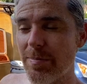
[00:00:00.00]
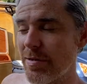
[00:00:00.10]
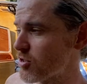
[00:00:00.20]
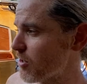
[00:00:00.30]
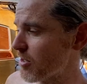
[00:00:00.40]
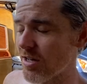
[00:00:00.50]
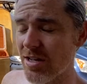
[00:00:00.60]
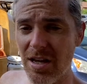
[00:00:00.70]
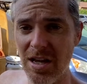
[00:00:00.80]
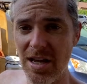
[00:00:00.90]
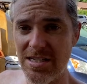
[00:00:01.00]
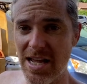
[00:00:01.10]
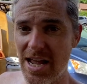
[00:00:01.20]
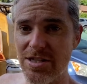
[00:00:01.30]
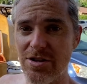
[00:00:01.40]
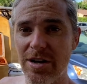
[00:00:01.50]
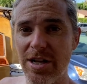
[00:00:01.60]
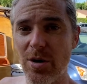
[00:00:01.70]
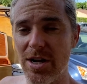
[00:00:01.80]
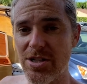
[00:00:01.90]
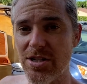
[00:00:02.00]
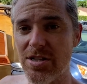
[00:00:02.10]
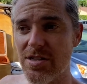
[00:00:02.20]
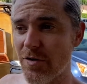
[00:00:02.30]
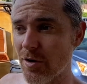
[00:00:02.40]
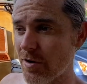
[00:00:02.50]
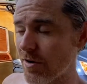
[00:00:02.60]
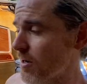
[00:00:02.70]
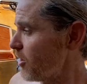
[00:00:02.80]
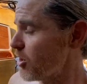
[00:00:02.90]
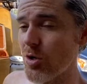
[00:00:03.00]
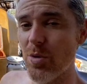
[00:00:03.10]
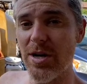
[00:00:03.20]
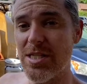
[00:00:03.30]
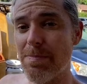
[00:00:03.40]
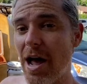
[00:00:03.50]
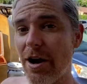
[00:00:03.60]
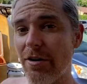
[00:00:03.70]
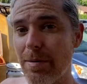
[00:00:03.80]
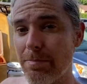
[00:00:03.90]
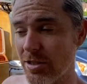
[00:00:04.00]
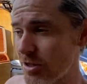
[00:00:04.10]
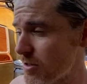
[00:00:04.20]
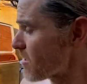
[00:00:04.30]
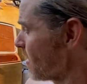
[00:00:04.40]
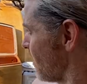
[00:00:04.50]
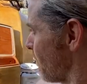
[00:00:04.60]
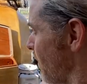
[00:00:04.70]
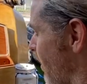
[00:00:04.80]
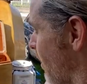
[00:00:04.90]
I'll be sure to answer any questions for you aspiring builders. But